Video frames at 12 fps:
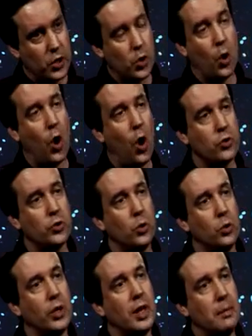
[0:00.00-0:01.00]
you're also
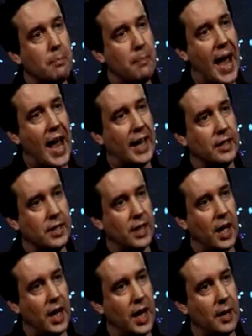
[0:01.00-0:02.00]
looking back into
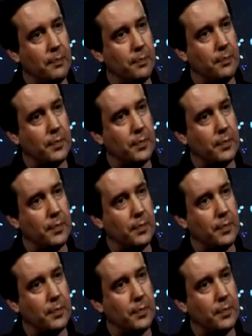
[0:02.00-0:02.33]
time.